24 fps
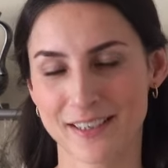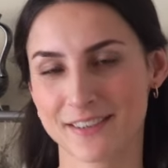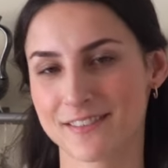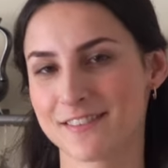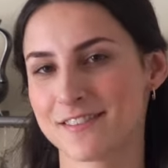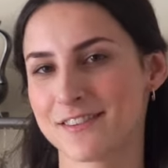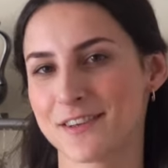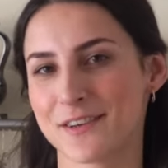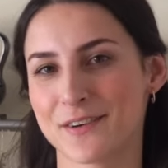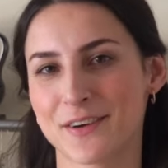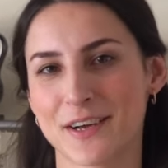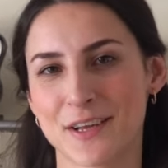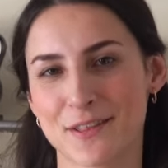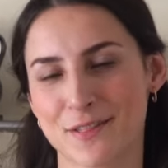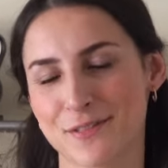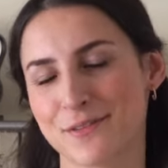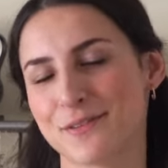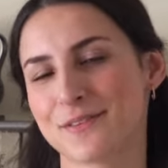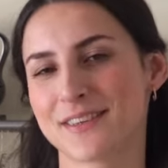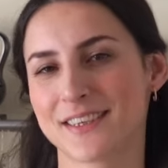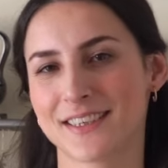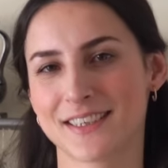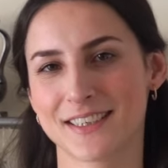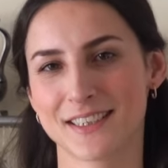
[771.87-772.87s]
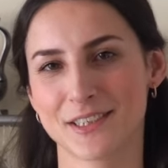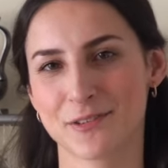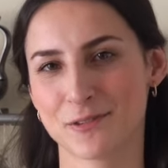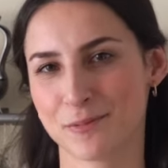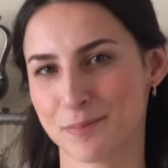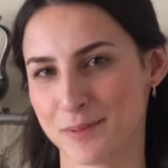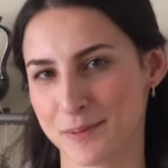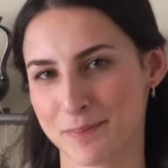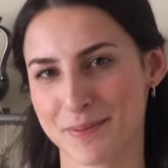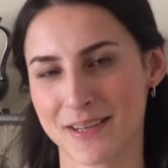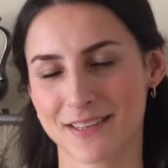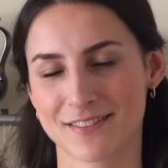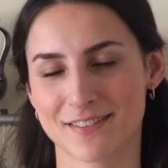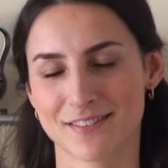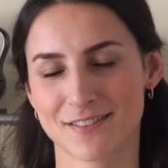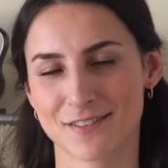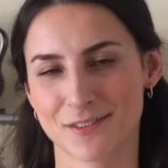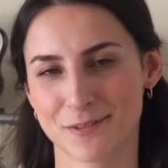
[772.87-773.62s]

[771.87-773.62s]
So I thought that it would be best